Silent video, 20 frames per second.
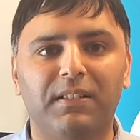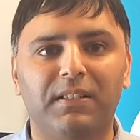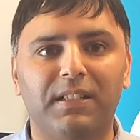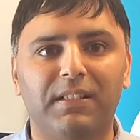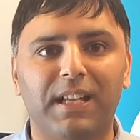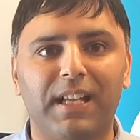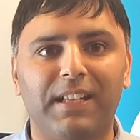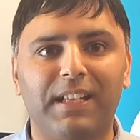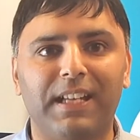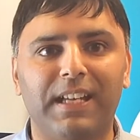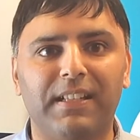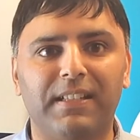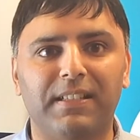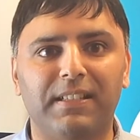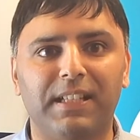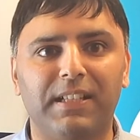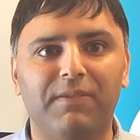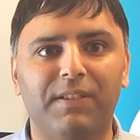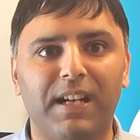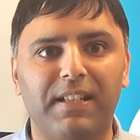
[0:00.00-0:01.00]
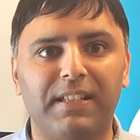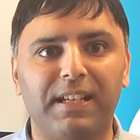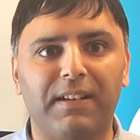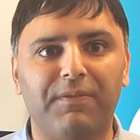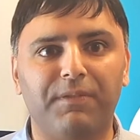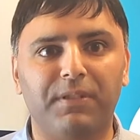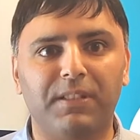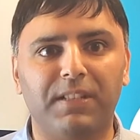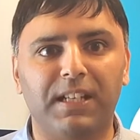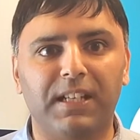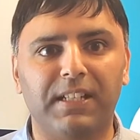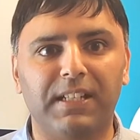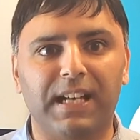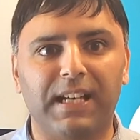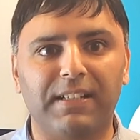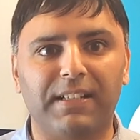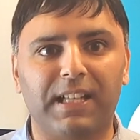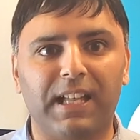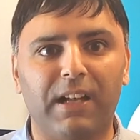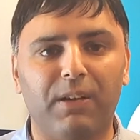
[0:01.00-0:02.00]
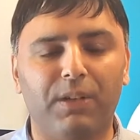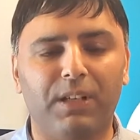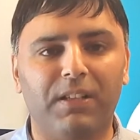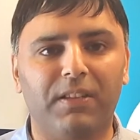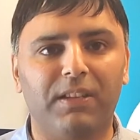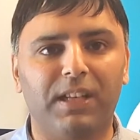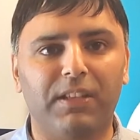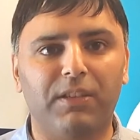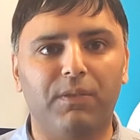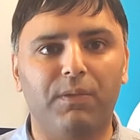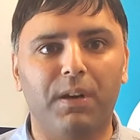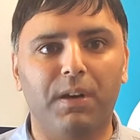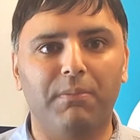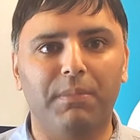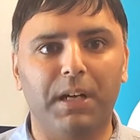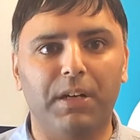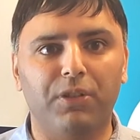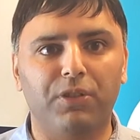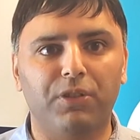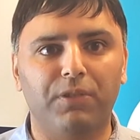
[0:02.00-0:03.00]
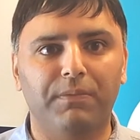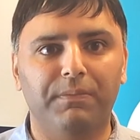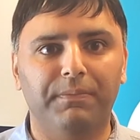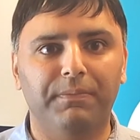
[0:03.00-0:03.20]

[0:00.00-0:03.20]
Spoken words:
Take care. Razak from Tax Accounting. Thank you very much.